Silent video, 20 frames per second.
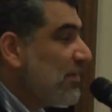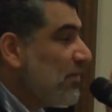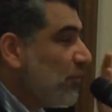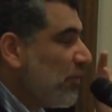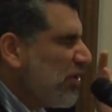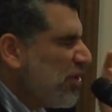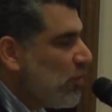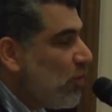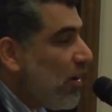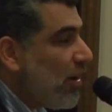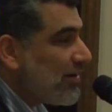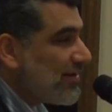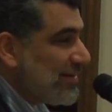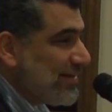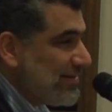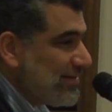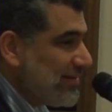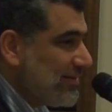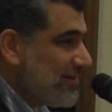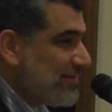When you walked
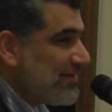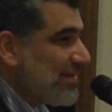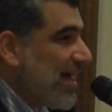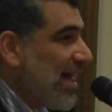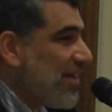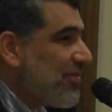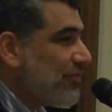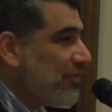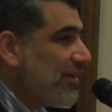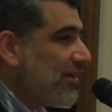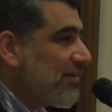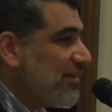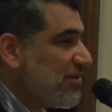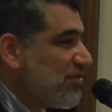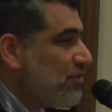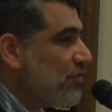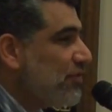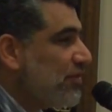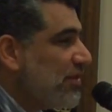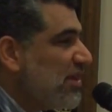into this gathering,
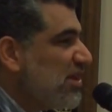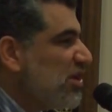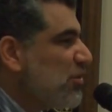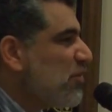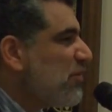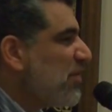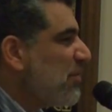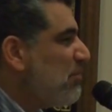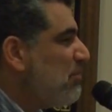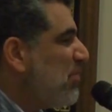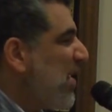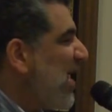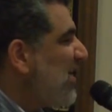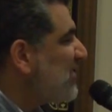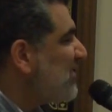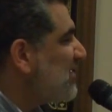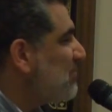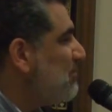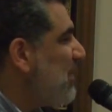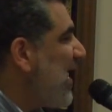did you think you were the
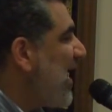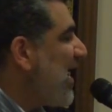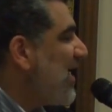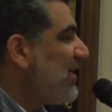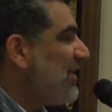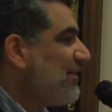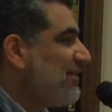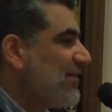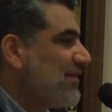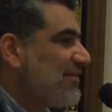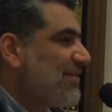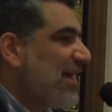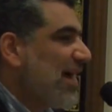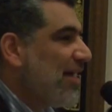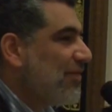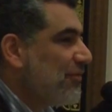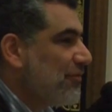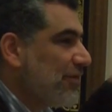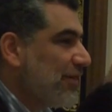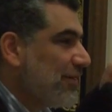best man in this
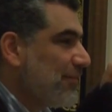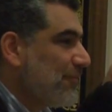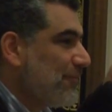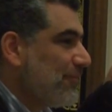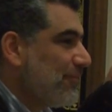gathering?"